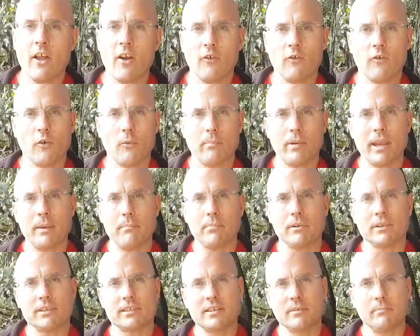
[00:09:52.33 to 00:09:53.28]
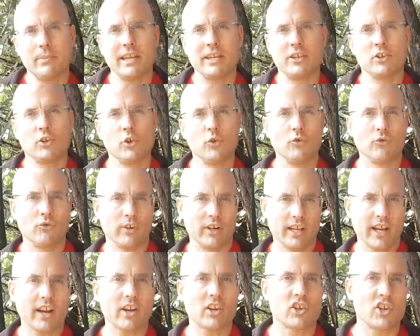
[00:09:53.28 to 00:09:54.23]
for people to be too
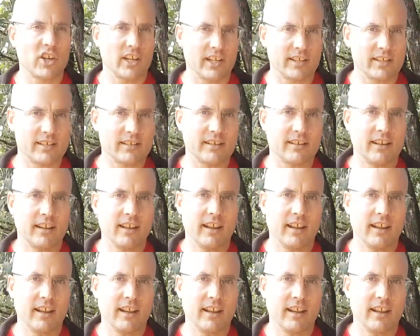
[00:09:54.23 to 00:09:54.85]
reductionist